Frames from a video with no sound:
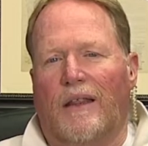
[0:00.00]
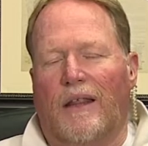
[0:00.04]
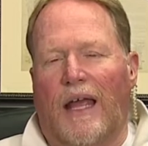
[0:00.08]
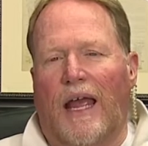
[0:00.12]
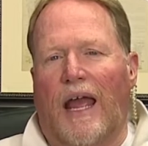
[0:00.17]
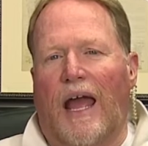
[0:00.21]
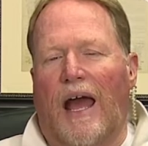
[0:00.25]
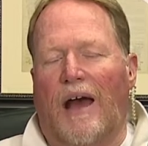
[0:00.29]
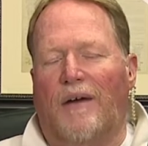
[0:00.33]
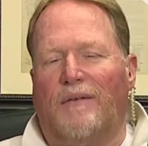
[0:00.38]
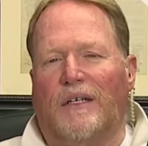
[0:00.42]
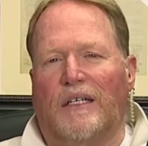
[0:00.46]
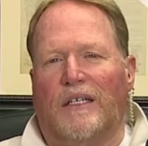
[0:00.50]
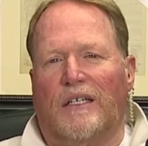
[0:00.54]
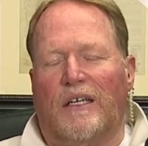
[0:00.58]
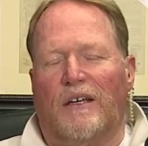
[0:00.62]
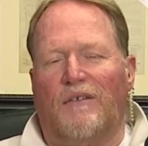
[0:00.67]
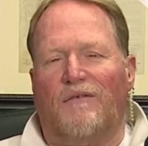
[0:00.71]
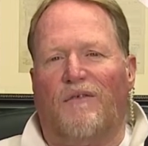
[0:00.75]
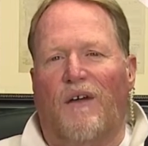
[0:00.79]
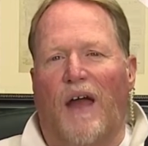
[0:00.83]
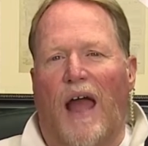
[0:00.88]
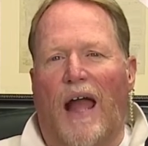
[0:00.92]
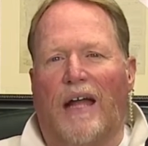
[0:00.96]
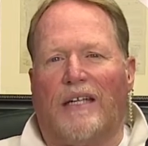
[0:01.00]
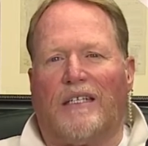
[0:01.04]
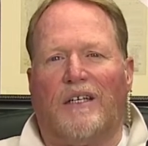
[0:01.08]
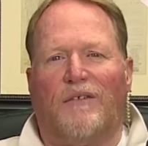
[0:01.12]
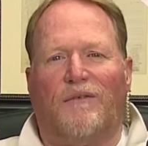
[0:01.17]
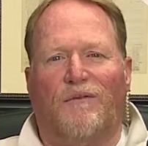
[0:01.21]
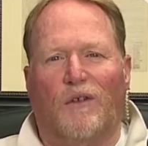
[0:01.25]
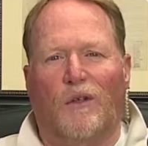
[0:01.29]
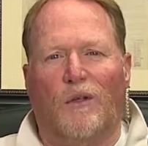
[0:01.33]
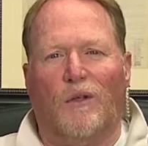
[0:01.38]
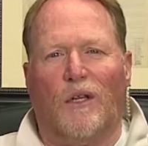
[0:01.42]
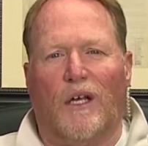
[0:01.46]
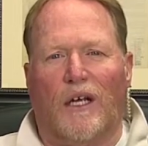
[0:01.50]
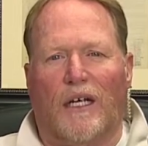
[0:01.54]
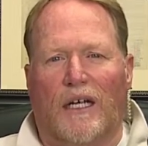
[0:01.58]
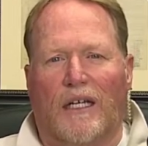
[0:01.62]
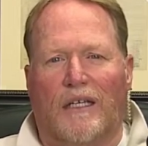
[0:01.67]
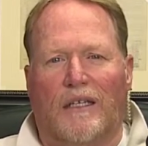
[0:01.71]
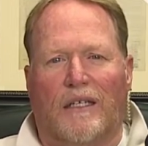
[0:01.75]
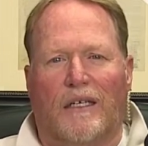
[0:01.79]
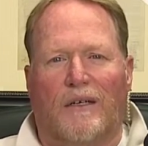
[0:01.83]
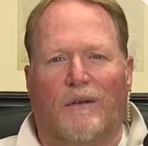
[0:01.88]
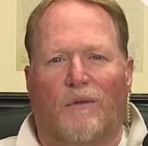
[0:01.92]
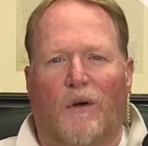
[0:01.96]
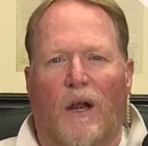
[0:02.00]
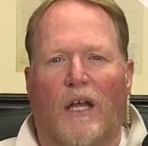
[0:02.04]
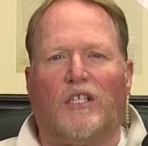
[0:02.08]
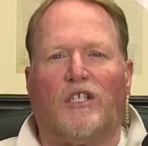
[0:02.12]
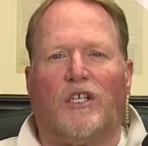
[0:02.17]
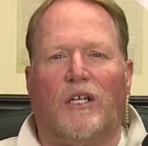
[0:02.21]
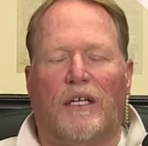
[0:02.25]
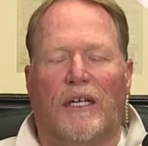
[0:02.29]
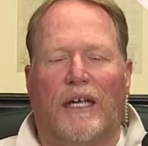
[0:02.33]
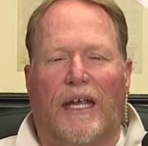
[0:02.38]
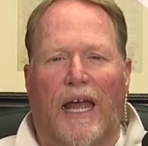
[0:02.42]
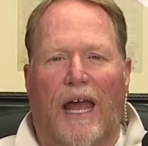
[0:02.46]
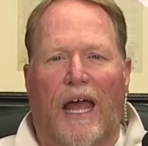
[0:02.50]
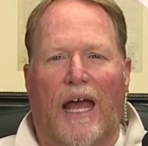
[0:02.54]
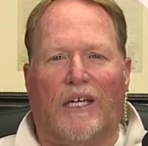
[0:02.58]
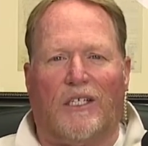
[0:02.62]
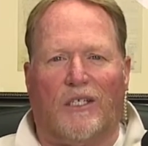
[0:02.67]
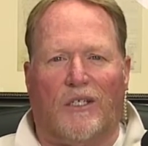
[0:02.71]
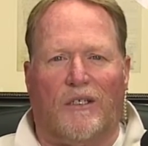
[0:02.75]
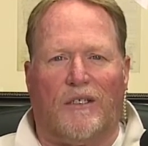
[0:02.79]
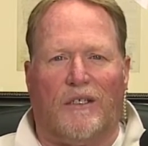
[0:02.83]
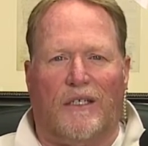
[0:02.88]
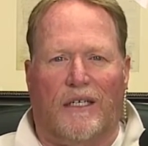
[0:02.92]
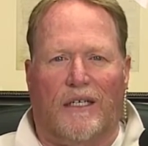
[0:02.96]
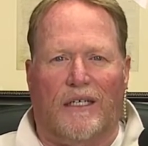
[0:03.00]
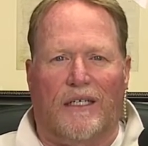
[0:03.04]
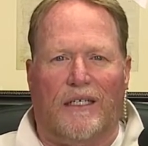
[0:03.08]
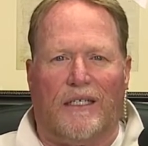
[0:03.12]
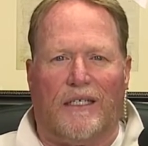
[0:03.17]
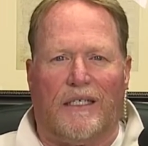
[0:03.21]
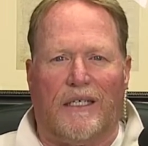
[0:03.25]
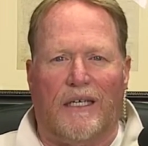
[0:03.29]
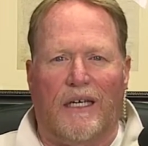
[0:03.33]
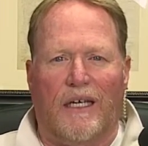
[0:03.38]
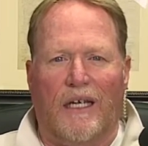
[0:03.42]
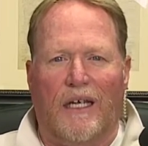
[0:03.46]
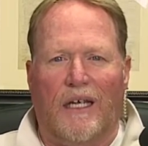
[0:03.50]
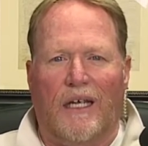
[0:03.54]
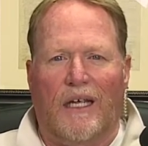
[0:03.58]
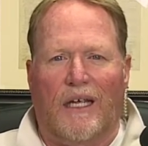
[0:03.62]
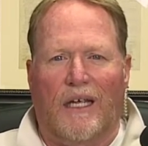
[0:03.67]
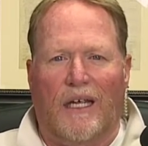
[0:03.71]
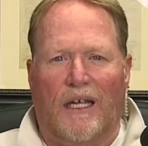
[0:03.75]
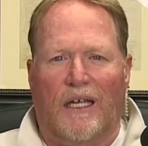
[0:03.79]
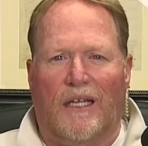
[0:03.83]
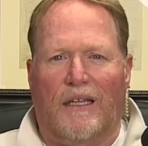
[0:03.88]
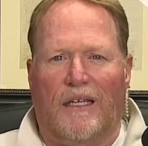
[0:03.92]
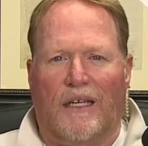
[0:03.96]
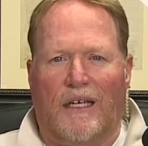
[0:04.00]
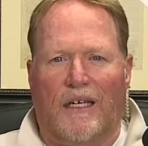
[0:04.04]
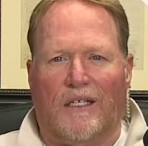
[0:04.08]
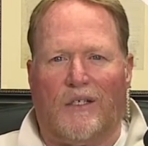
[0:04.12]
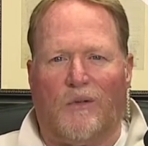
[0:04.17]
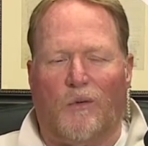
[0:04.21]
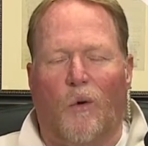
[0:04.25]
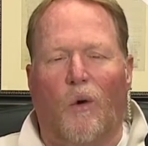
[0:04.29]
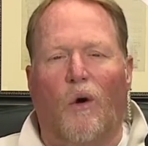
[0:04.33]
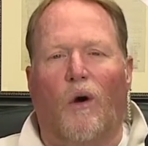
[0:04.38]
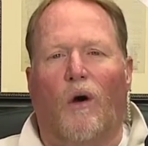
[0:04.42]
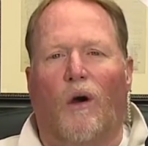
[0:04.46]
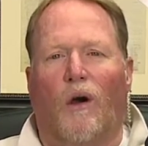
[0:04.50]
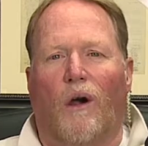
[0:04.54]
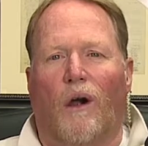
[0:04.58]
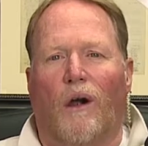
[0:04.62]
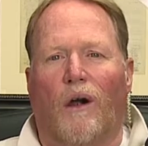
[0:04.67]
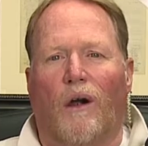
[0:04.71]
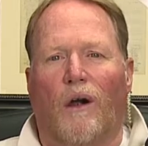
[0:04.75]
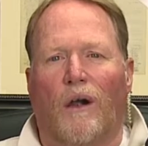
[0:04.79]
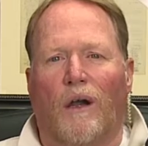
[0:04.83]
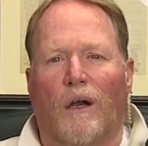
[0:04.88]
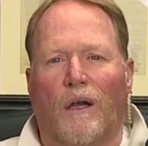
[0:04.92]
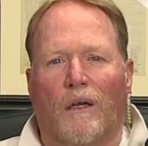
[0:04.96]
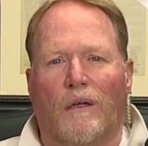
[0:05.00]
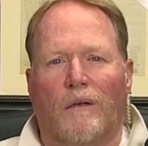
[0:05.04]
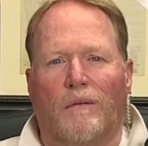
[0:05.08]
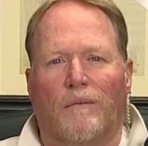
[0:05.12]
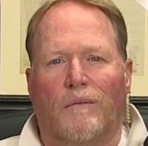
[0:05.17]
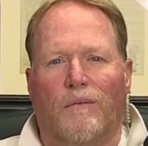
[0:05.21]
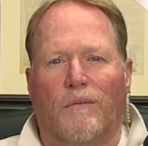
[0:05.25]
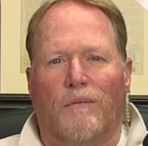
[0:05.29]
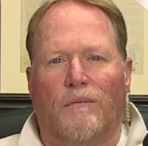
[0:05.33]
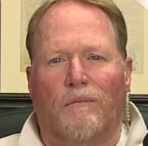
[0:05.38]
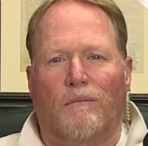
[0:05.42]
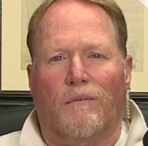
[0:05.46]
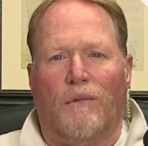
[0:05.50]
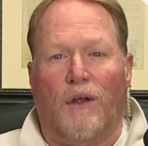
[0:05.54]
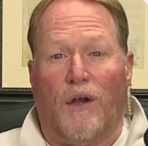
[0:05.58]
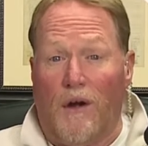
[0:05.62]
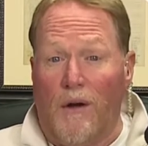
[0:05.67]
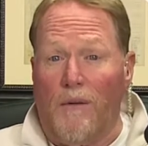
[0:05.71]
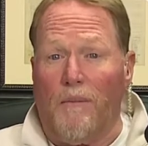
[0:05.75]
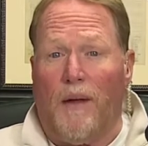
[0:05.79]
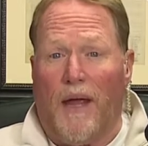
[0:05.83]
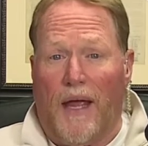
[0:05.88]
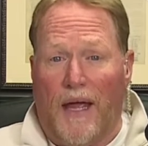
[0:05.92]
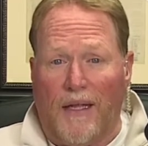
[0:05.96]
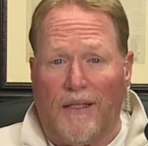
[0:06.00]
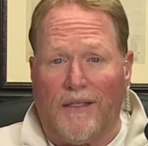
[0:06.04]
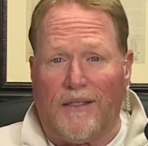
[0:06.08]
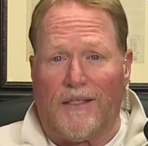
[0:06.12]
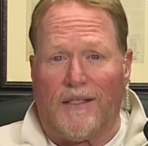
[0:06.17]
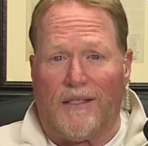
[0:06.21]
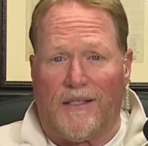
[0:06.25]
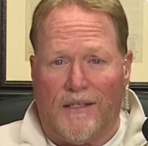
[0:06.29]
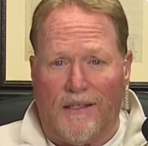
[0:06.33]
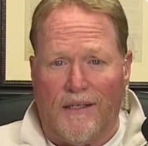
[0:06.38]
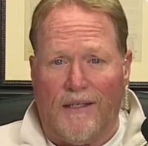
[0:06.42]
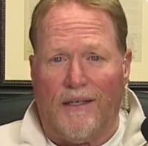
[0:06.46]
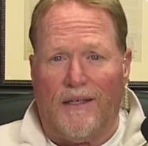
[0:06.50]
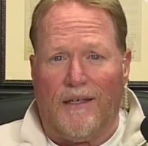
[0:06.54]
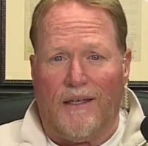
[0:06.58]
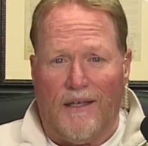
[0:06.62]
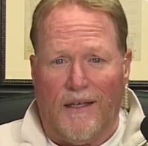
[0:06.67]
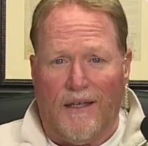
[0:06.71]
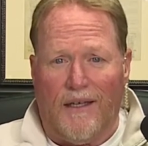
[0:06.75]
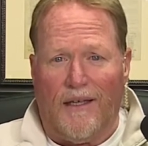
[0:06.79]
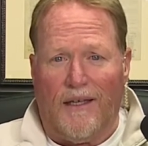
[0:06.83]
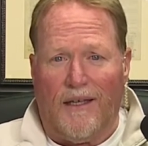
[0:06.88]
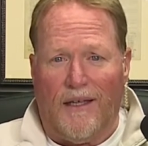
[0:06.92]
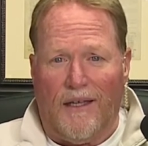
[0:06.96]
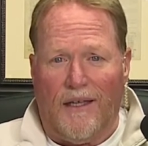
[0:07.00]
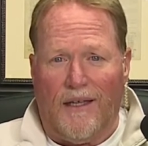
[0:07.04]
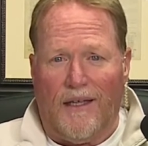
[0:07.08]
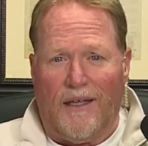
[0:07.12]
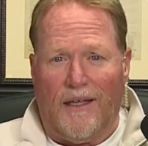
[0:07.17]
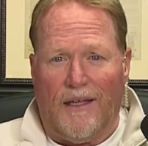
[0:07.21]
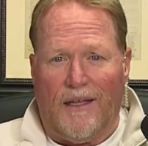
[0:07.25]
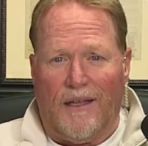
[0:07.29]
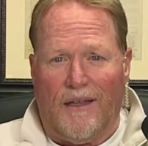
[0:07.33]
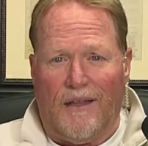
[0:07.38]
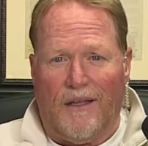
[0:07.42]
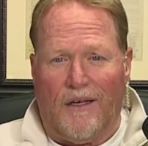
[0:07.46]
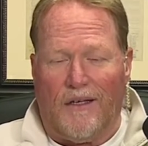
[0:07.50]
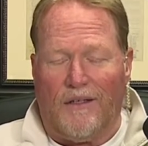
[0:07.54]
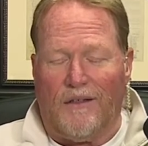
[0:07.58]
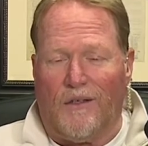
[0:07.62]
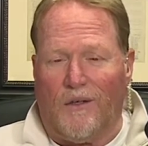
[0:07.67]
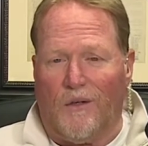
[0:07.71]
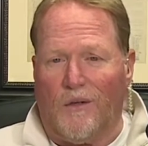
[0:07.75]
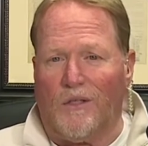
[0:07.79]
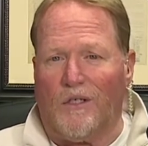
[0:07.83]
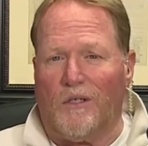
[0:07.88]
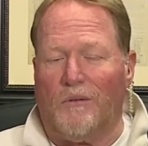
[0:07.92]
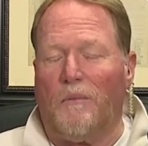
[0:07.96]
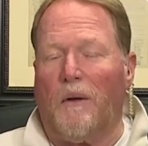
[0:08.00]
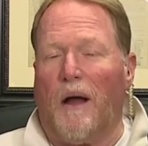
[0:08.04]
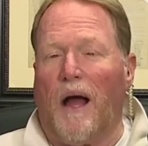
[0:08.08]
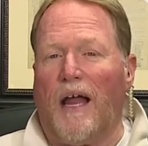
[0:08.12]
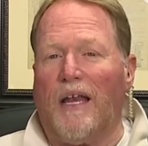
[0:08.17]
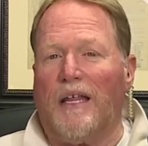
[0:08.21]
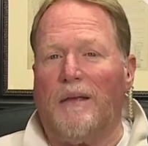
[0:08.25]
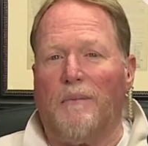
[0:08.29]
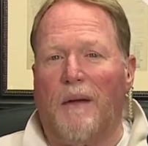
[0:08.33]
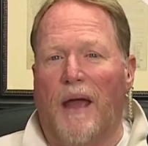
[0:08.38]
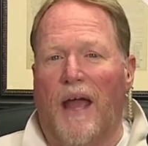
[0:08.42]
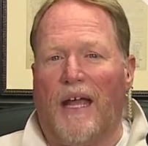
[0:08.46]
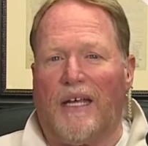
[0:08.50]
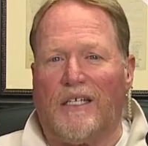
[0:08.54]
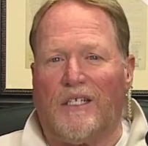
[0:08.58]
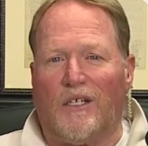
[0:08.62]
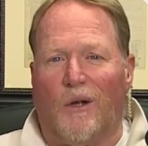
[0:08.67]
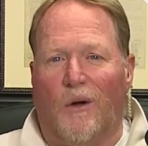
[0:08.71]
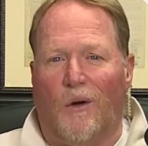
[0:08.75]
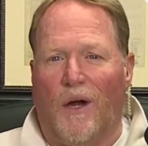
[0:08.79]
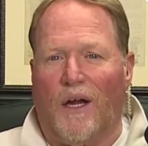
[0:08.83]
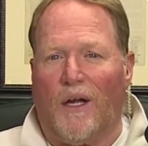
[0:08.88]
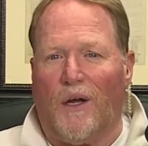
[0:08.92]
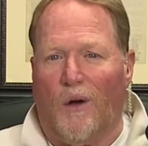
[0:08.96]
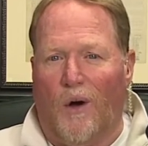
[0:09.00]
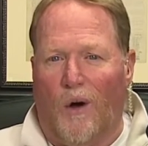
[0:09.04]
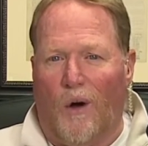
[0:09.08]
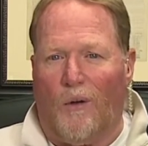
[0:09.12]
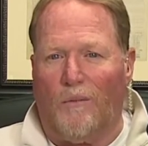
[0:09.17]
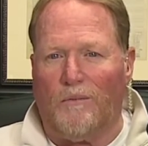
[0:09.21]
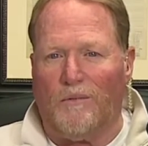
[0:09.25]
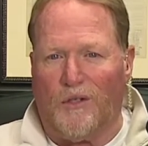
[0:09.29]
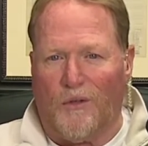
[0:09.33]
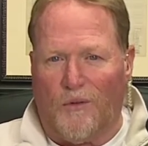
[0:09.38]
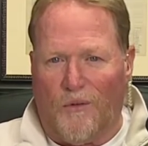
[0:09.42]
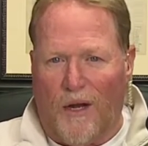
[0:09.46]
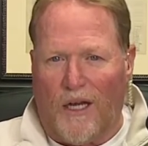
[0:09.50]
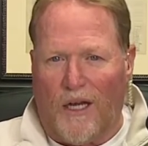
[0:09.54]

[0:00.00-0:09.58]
They haven't. In fact, if you look at the Russian casualties in this war, they're immense. Those are body bags going home to